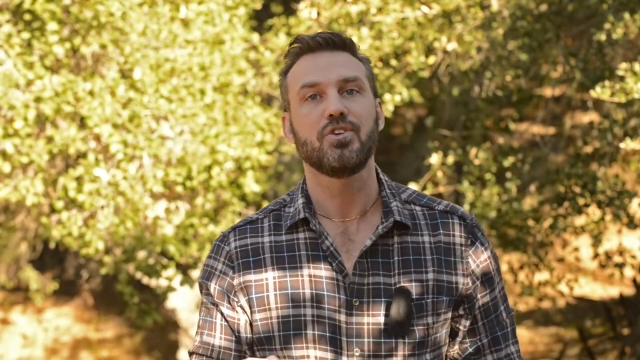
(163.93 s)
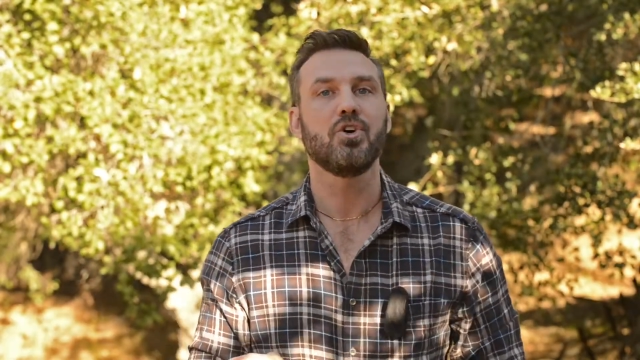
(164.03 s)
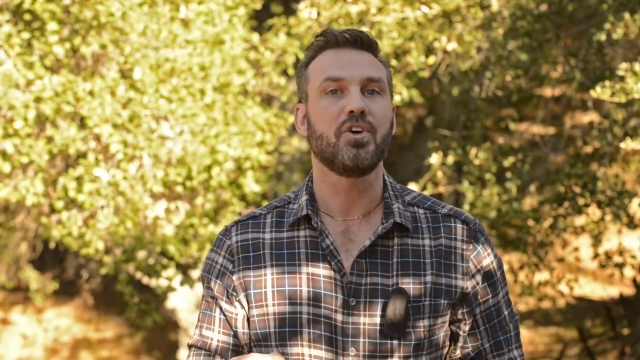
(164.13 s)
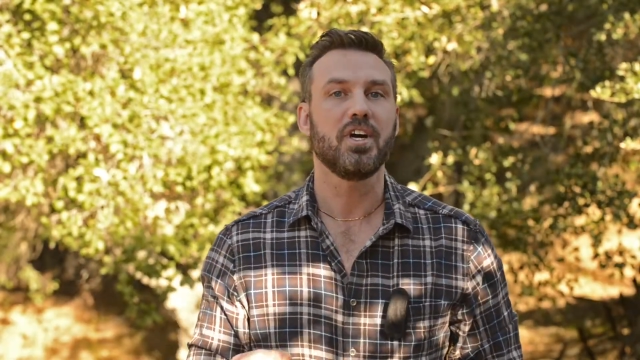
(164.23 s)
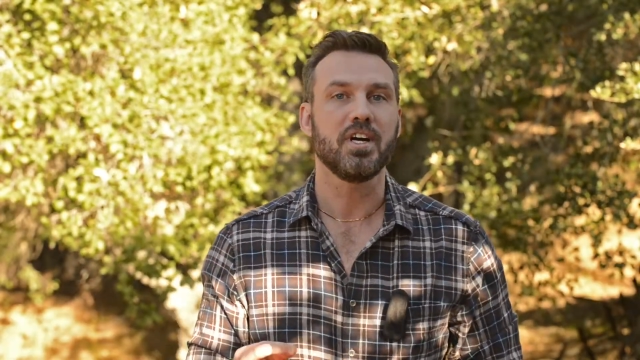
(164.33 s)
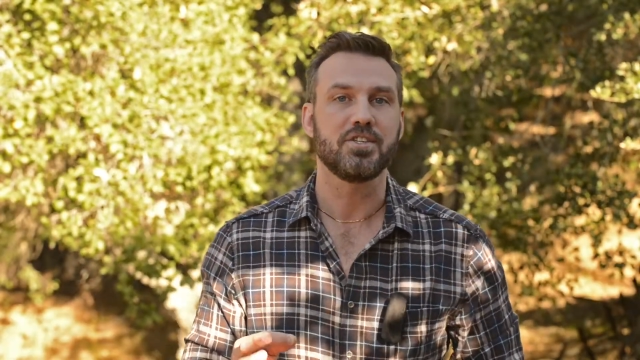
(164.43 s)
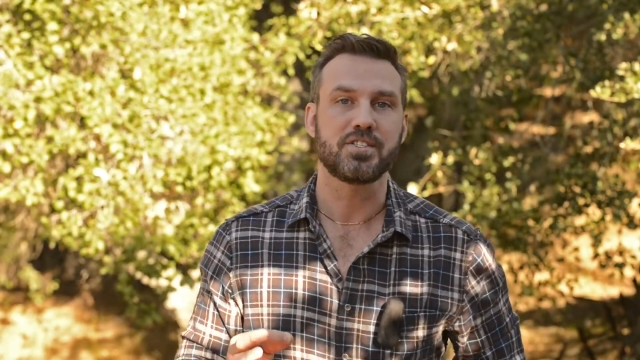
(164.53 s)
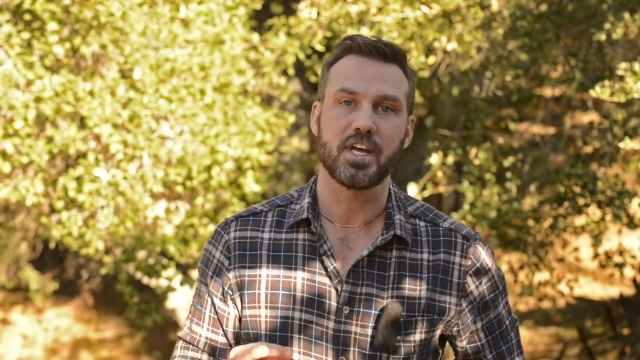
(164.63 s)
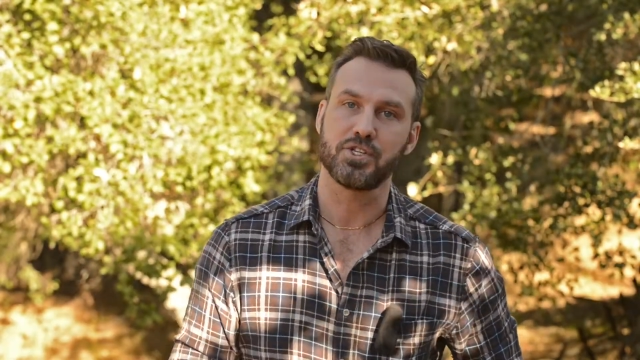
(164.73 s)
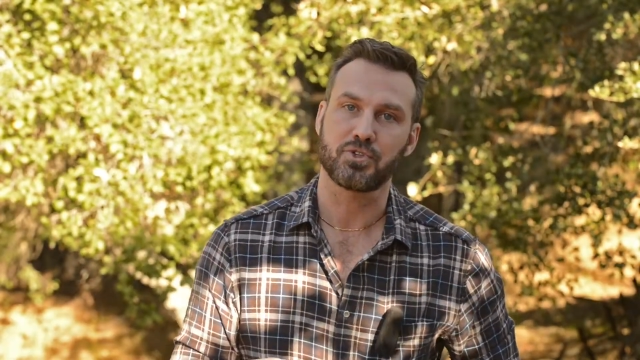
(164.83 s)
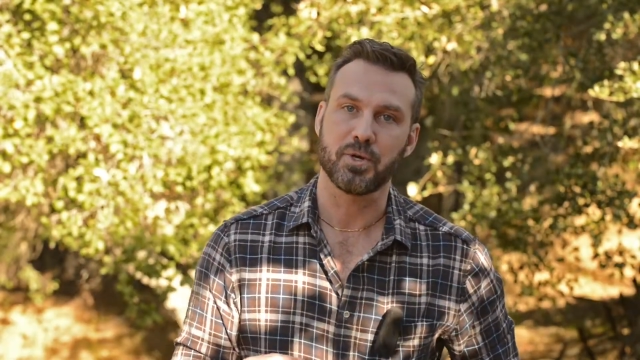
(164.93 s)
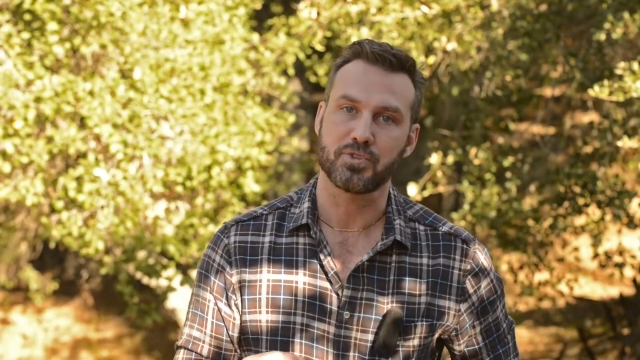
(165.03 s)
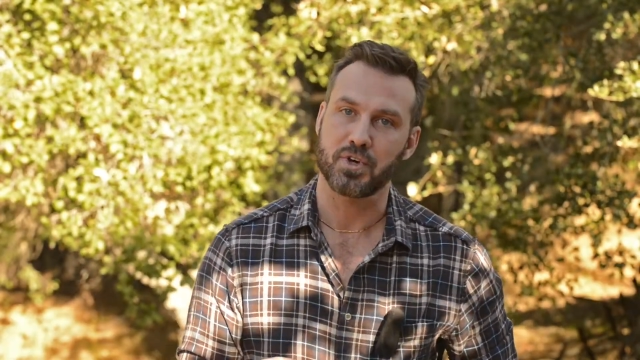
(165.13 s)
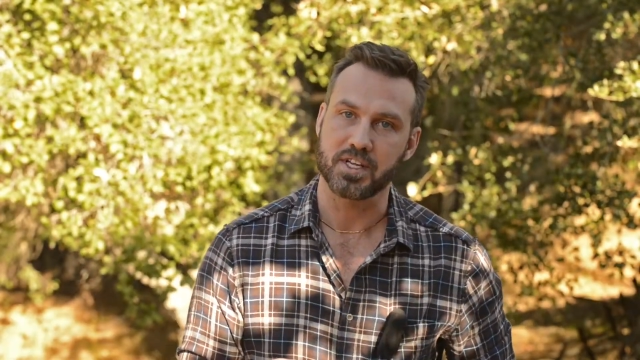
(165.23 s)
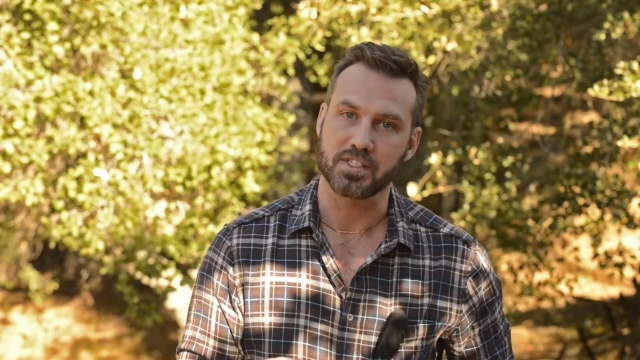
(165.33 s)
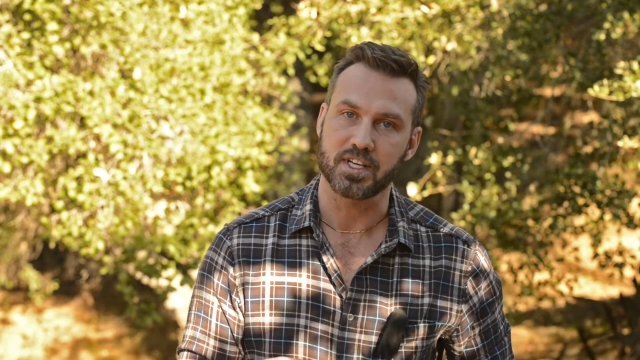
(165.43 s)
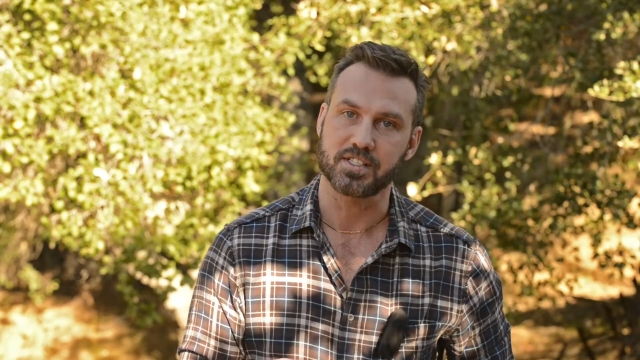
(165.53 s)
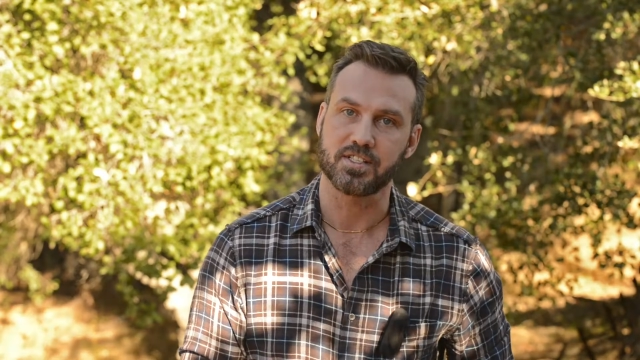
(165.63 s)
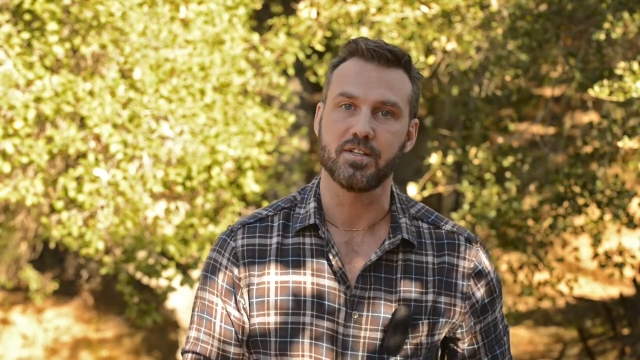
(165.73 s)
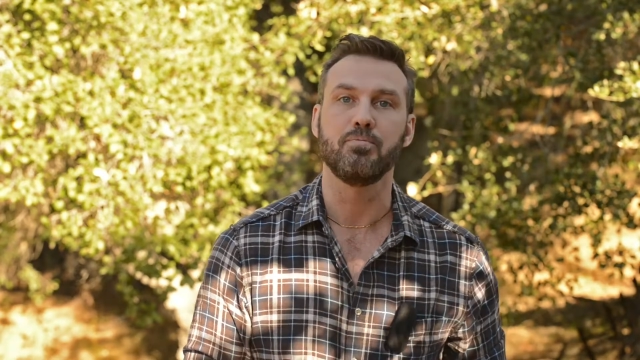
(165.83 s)
Yoga in Sanskrit
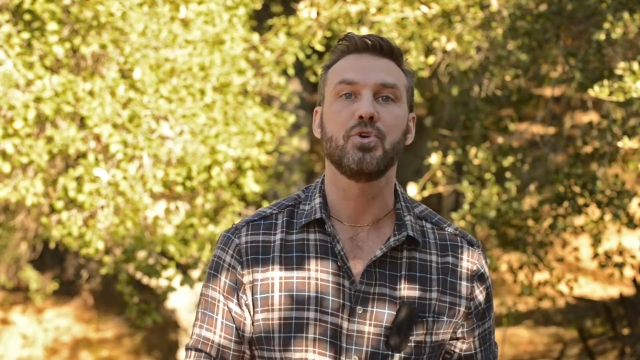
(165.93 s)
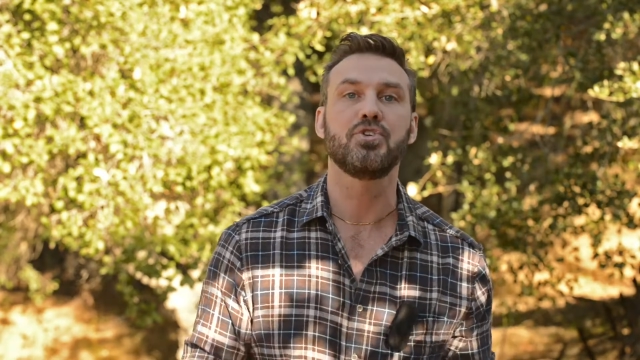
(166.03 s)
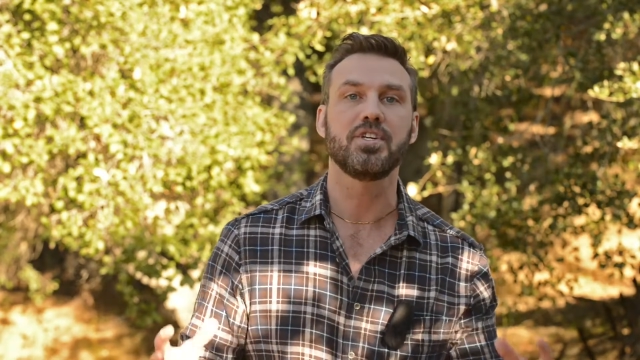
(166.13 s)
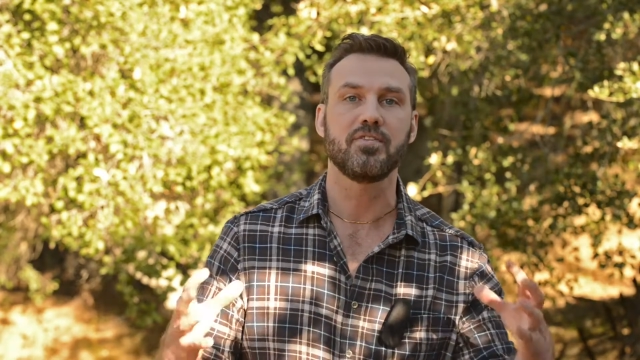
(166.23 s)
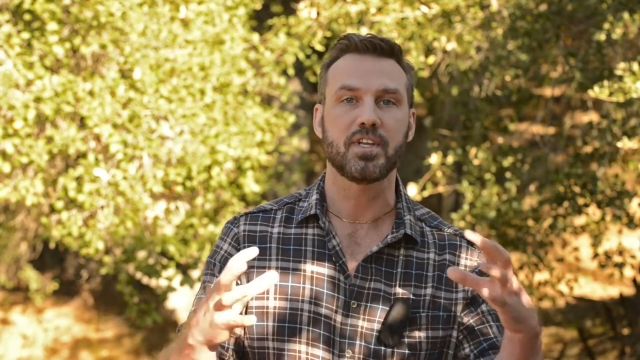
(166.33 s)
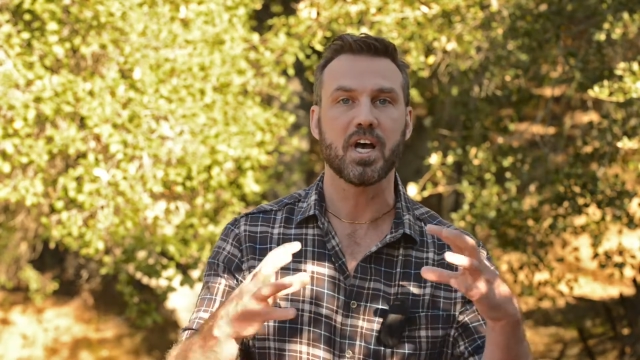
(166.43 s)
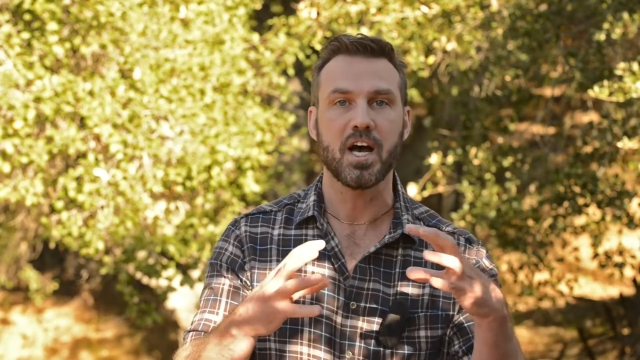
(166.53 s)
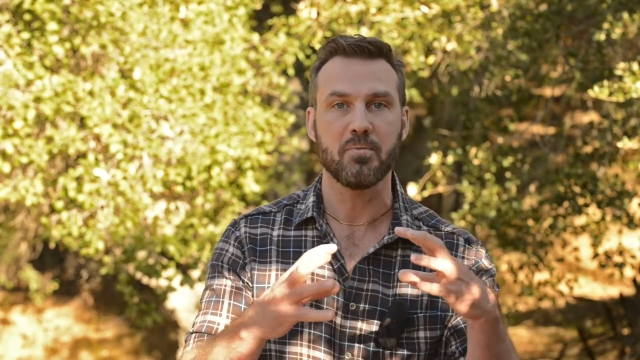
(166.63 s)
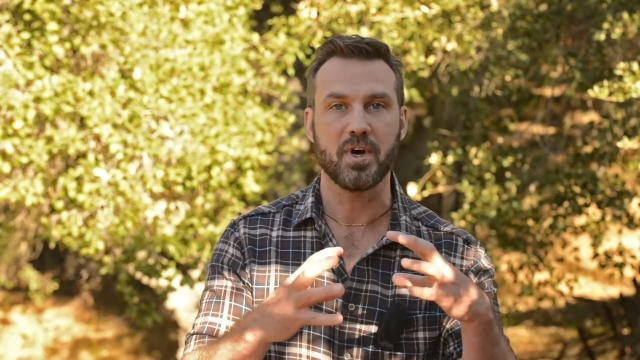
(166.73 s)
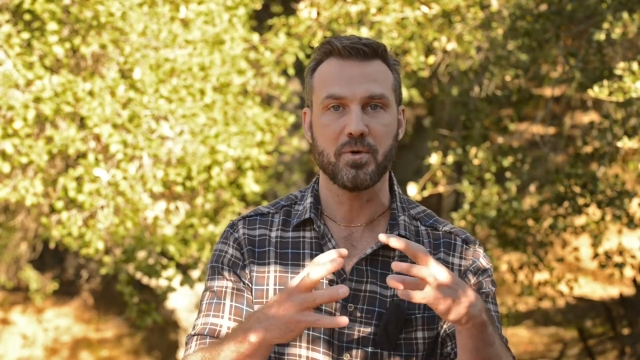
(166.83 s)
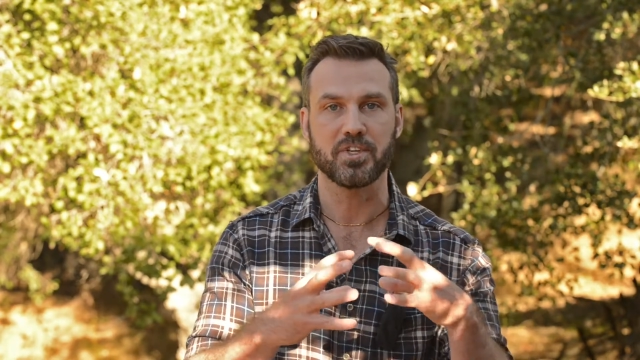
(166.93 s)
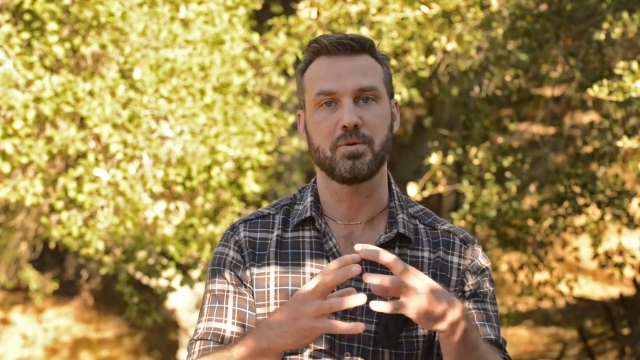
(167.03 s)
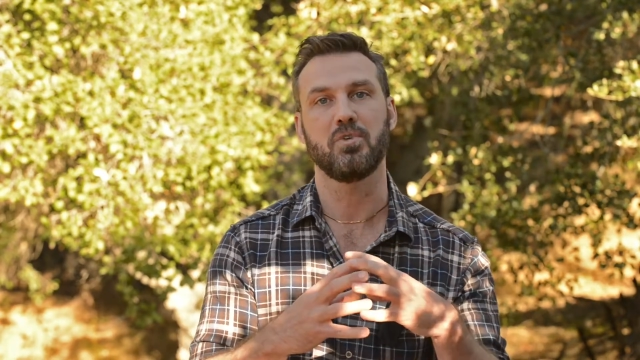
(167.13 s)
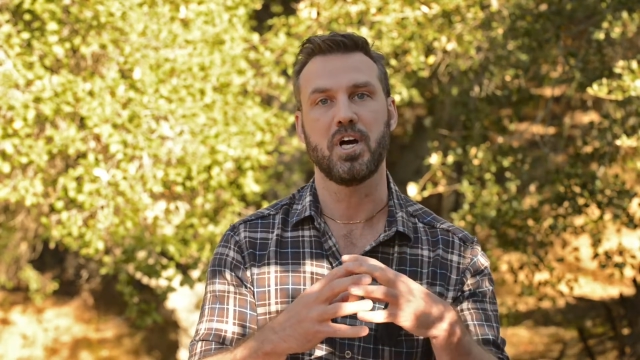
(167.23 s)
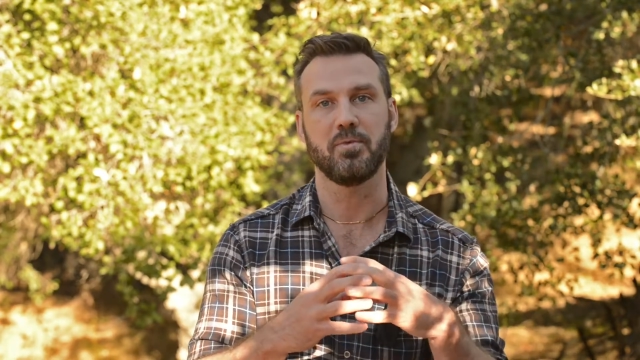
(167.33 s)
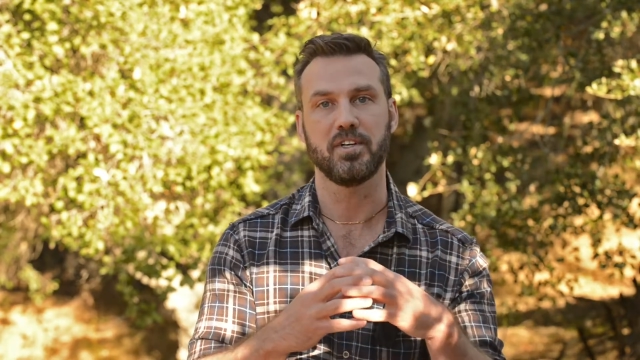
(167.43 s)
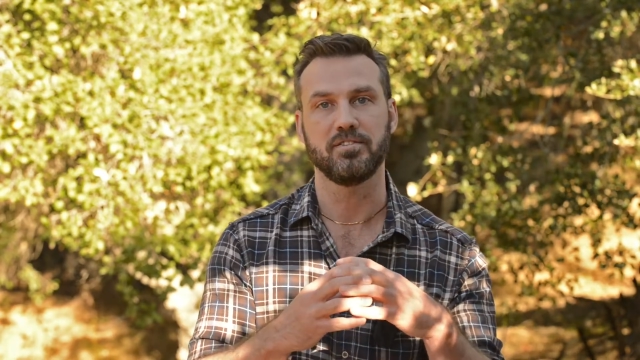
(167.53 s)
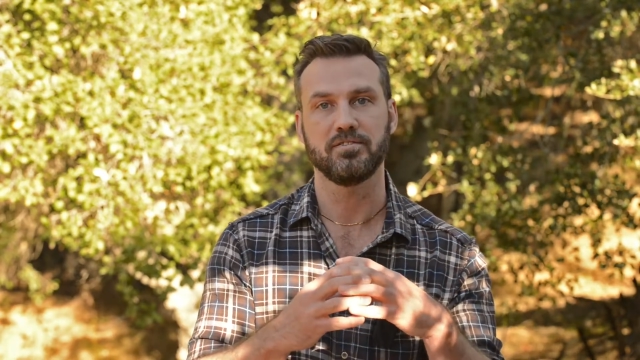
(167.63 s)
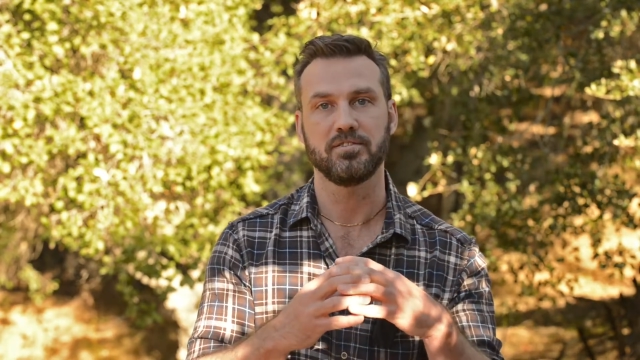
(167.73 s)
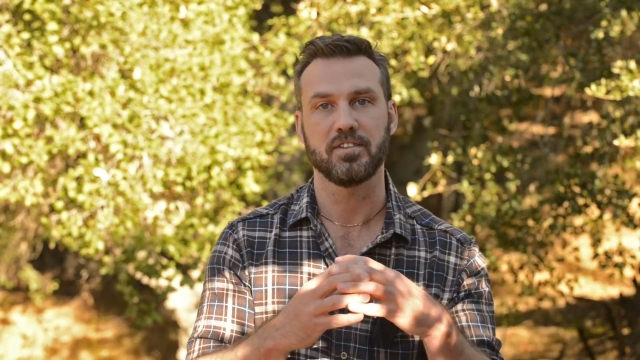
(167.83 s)
translates to the merging of the Atman with the Brahman.